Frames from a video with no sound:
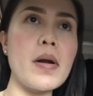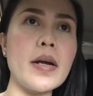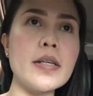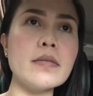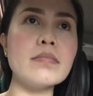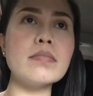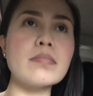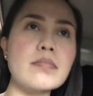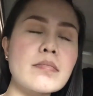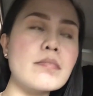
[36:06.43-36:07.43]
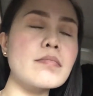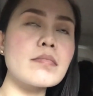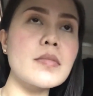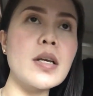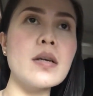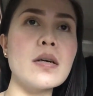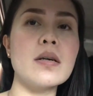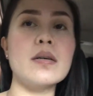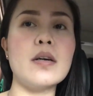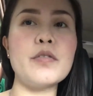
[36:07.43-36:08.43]
And
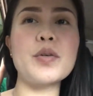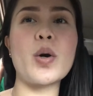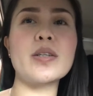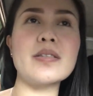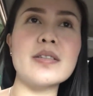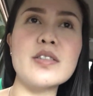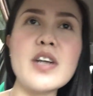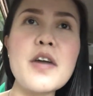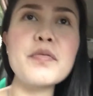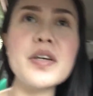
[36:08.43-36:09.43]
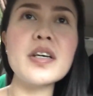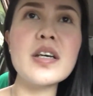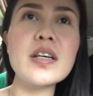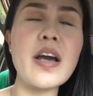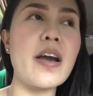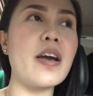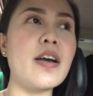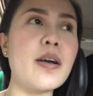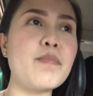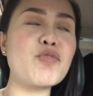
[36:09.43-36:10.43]
of course, it's traffic
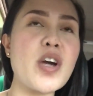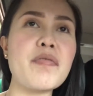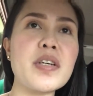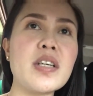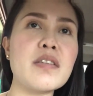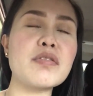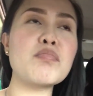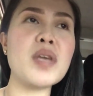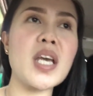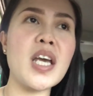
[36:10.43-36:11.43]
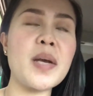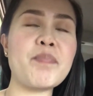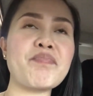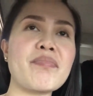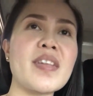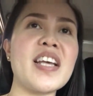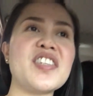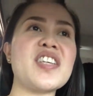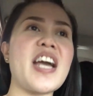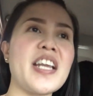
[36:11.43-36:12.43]
and traffic gives me
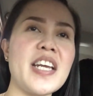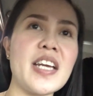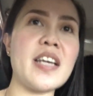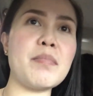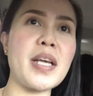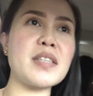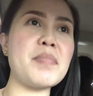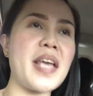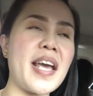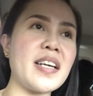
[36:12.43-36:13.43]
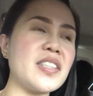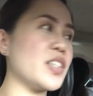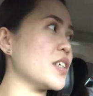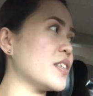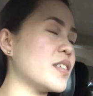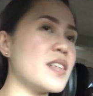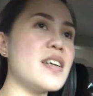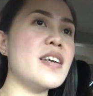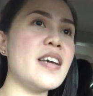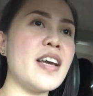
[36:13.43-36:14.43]
anxiety. It makes me anxious.
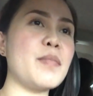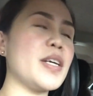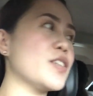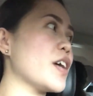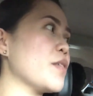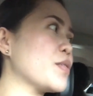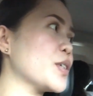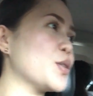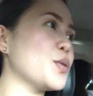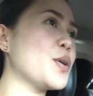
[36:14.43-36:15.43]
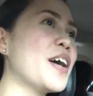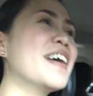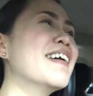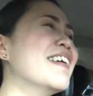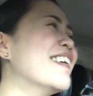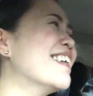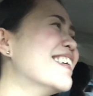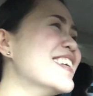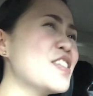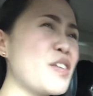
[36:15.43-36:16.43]
And my driver too.
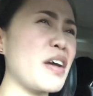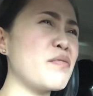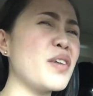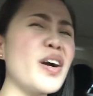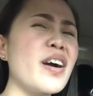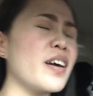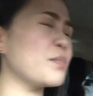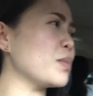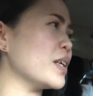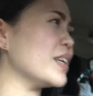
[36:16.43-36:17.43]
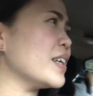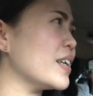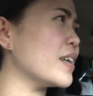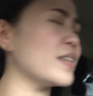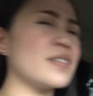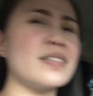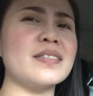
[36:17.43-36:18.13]
Driver, please.